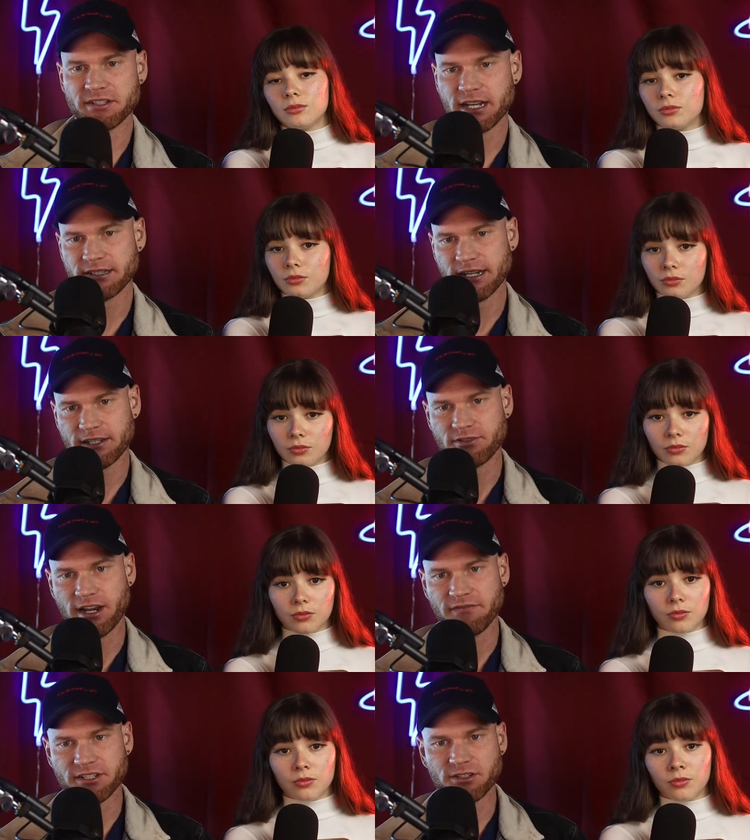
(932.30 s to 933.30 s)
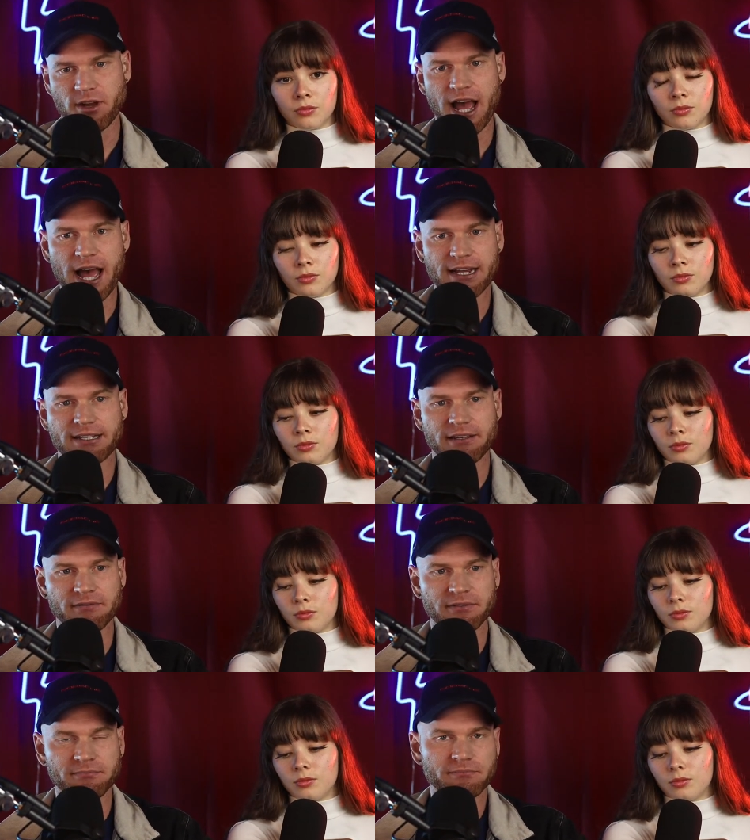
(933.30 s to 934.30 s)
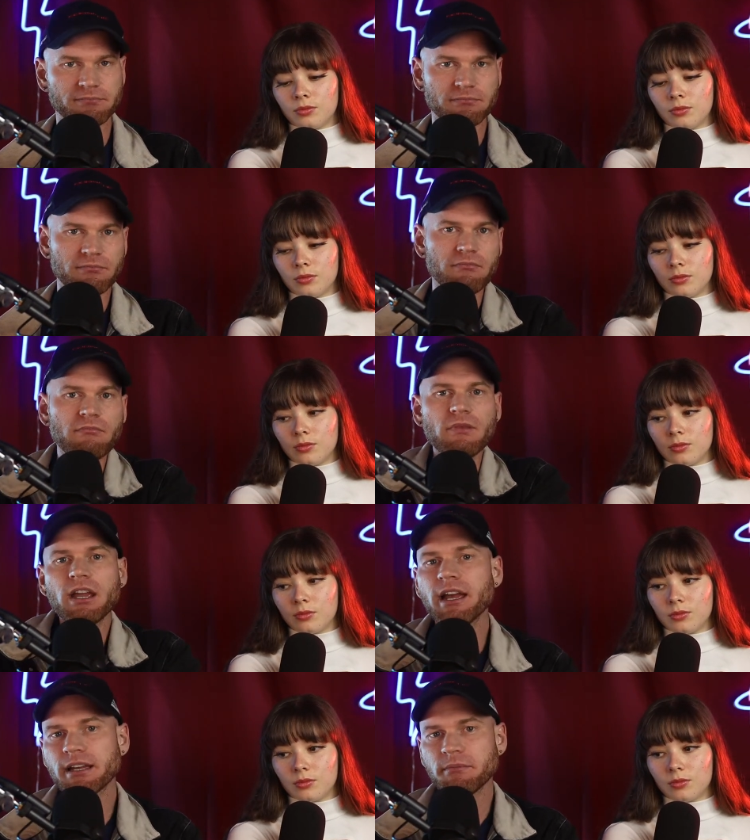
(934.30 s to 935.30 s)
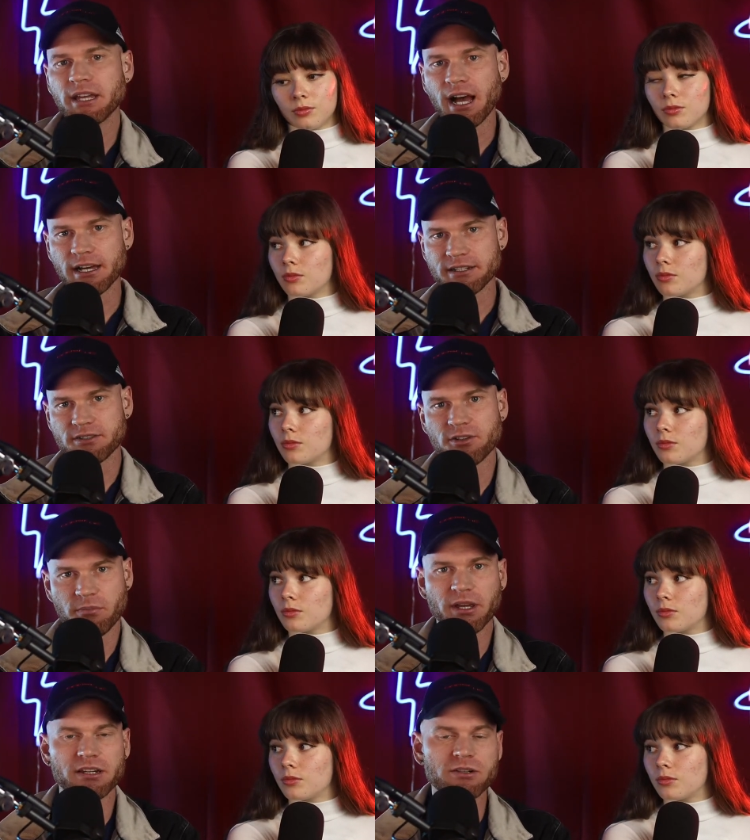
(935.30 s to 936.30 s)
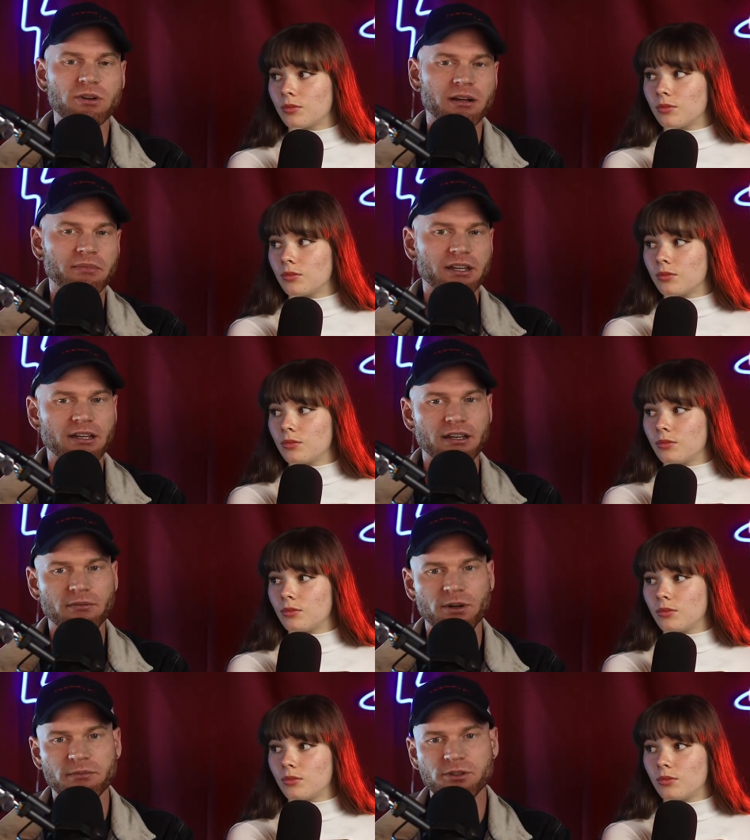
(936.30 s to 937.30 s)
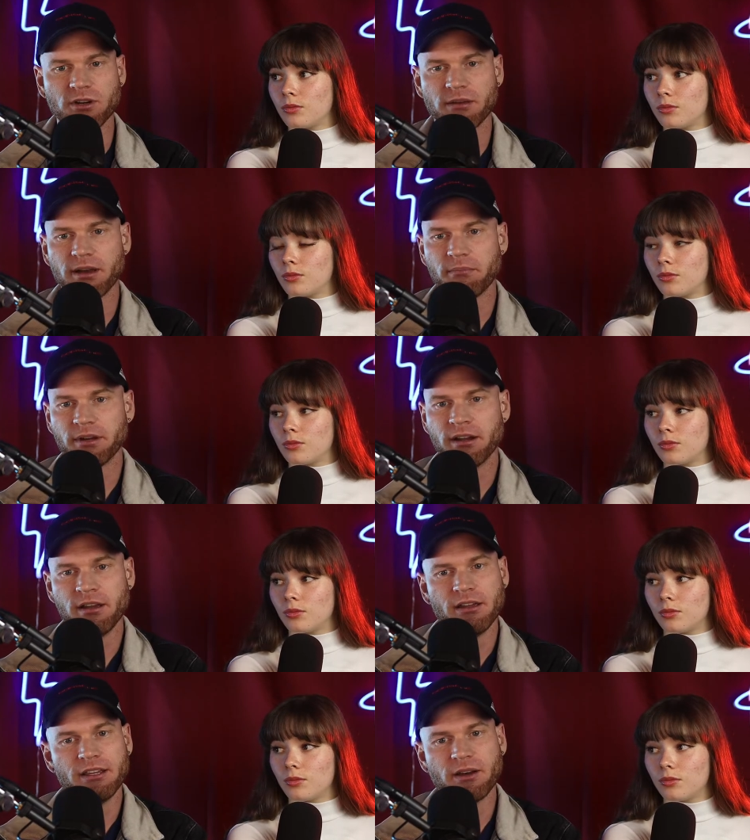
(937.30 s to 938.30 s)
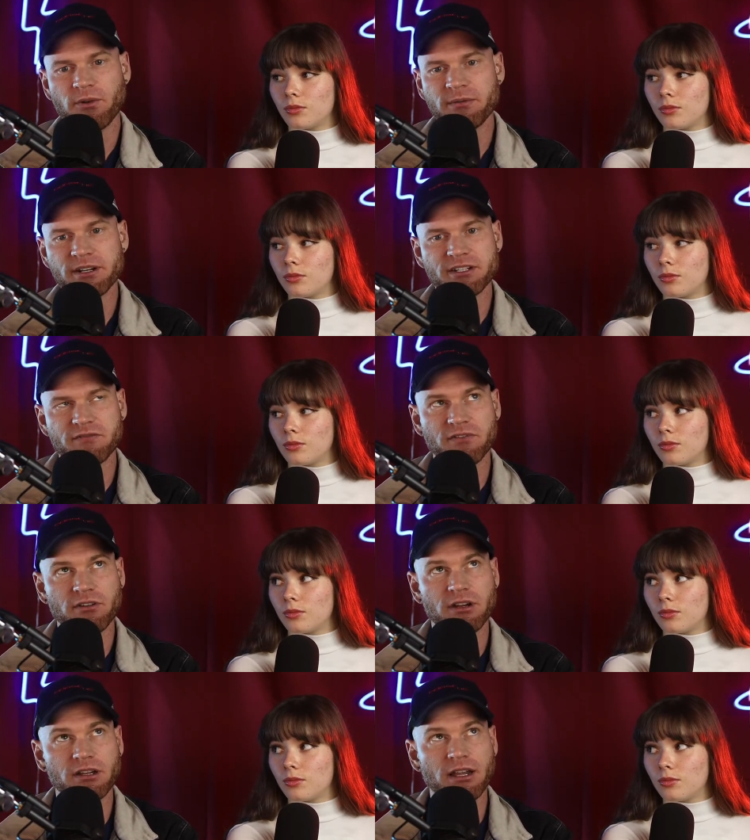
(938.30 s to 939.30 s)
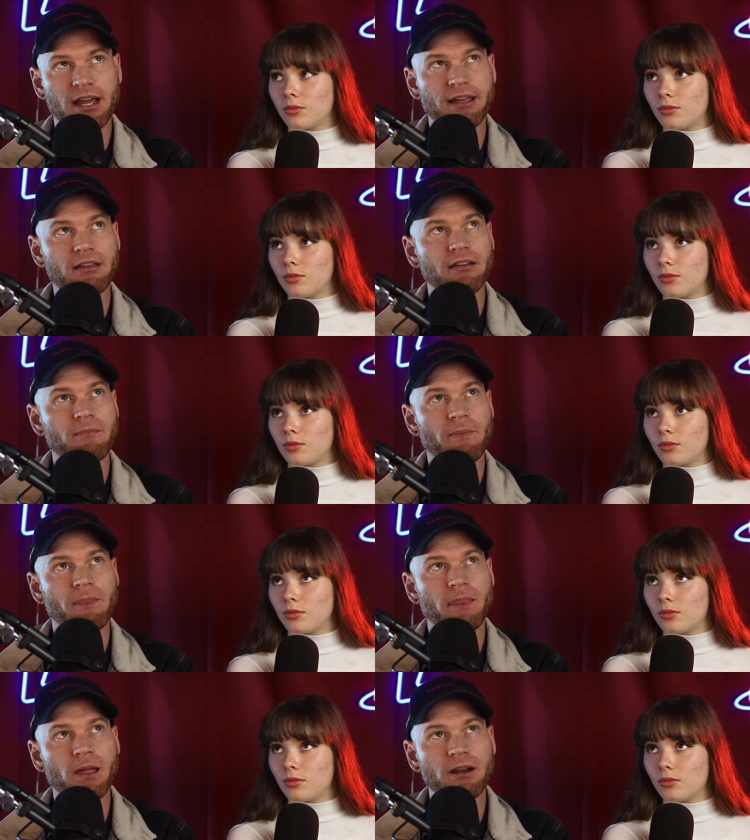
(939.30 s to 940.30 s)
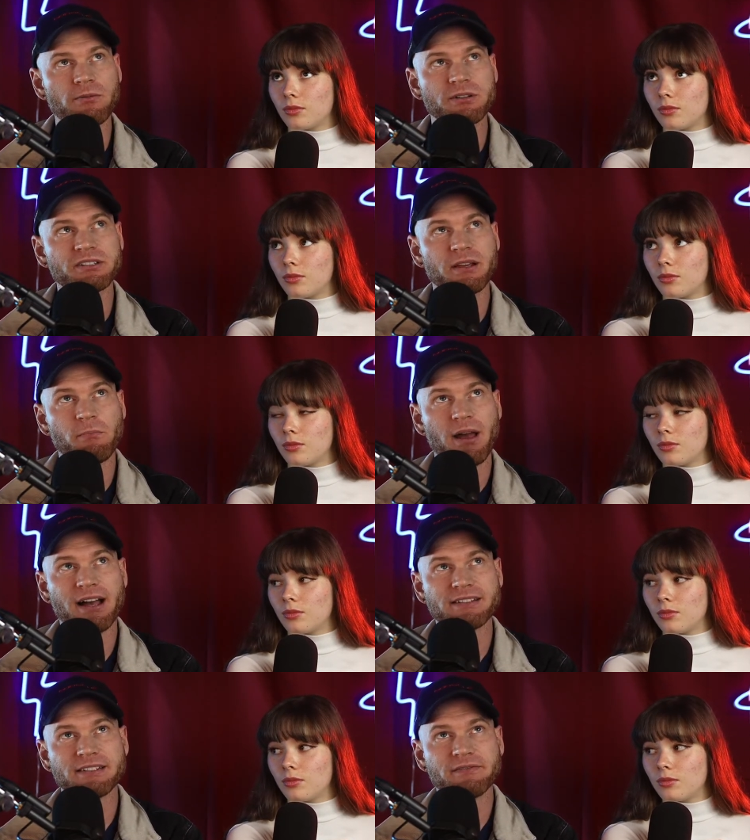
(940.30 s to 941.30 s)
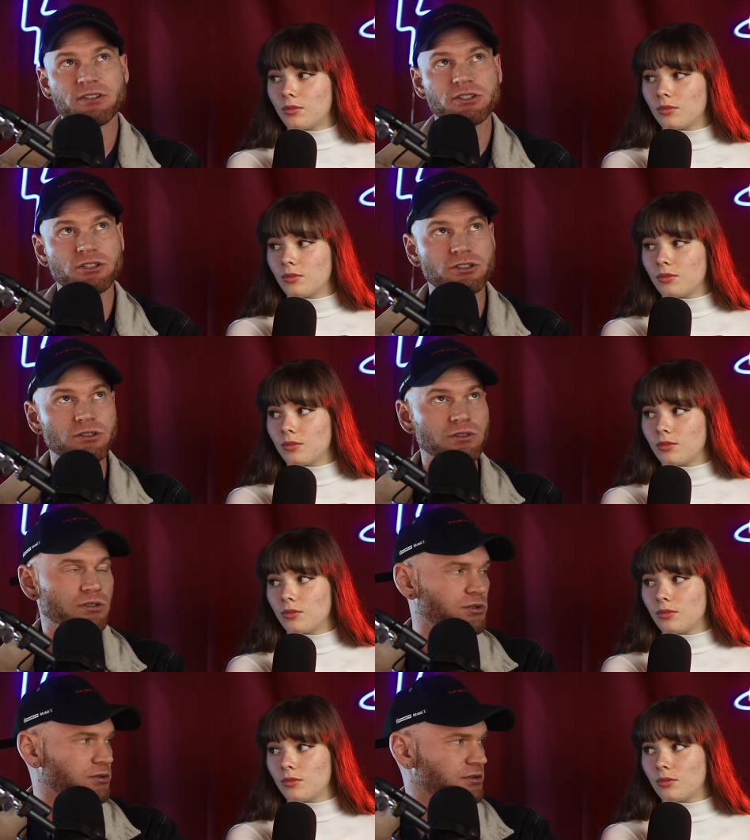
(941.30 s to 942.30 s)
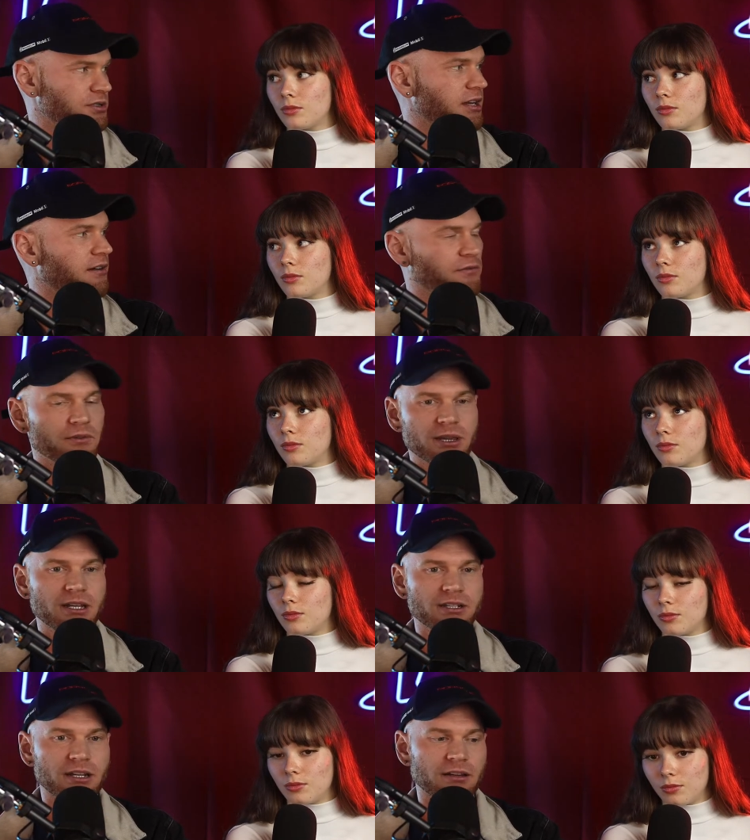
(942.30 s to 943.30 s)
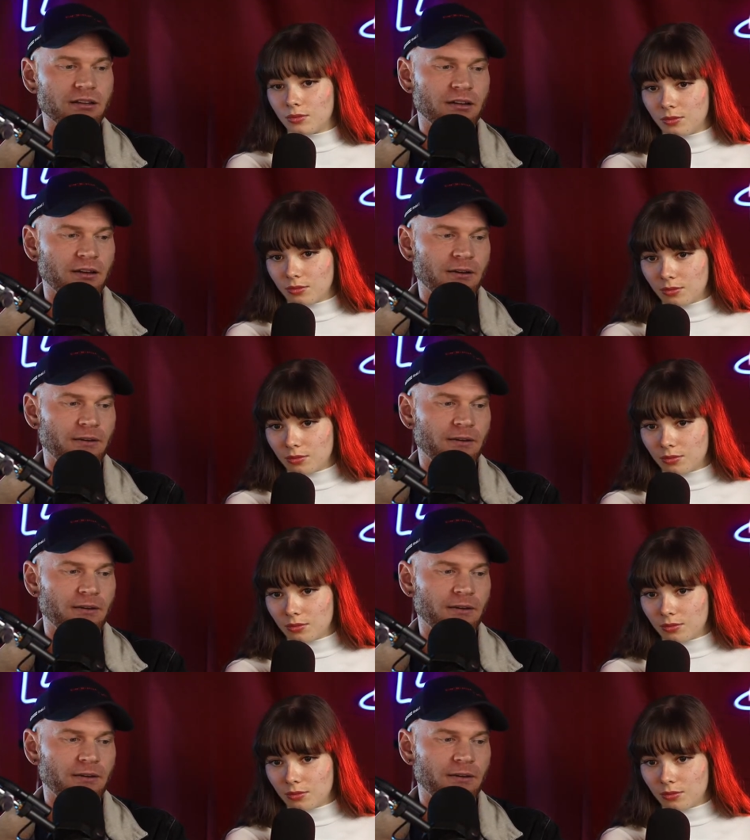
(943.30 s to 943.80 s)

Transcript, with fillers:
Speaker 1: our sex drive is so active, it can be hard to sort of picture what I'm thinking, what I'm talking about, but yeah, women are just very like, I don't want to say passive because you still do stuff with each other, mm.